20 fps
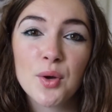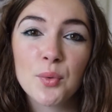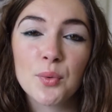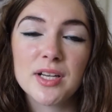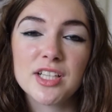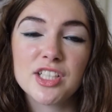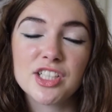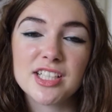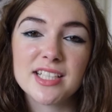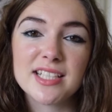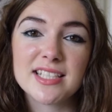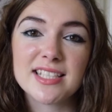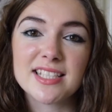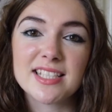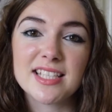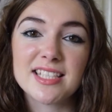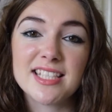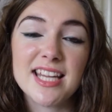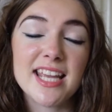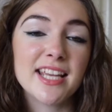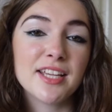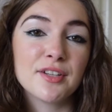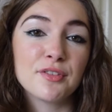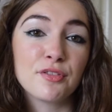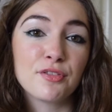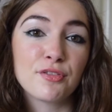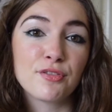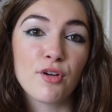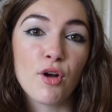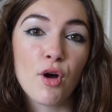which is taken
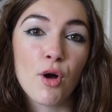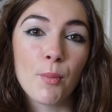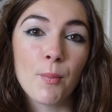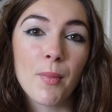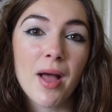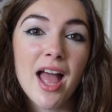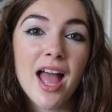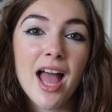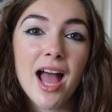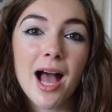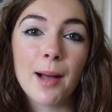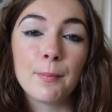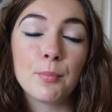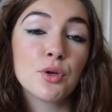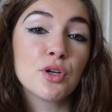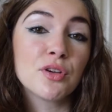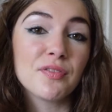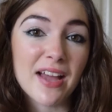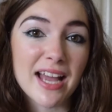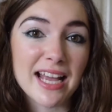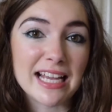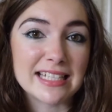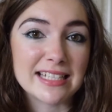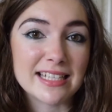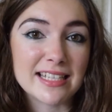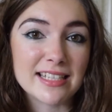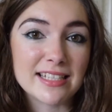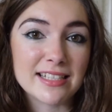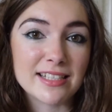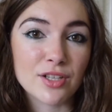from a book of
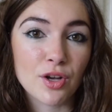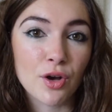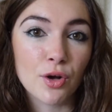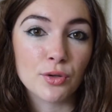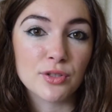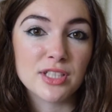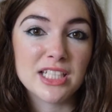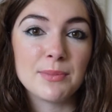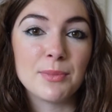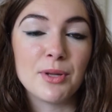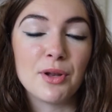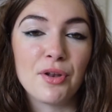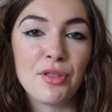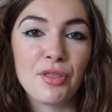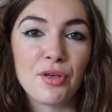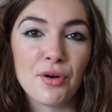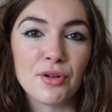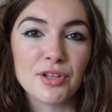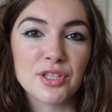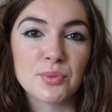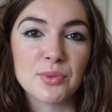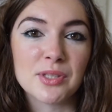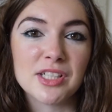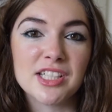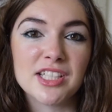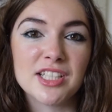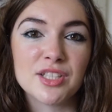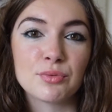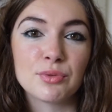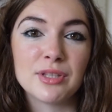essays called Demon Thoughts, which
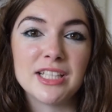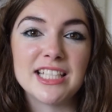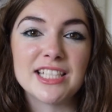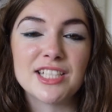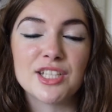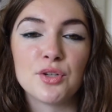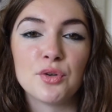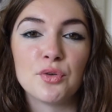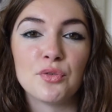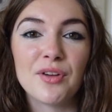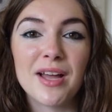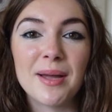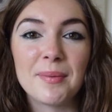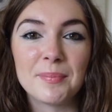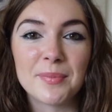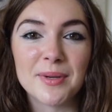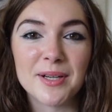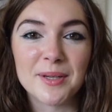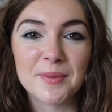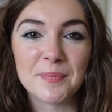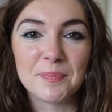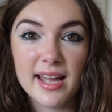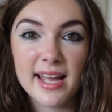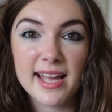is released in November.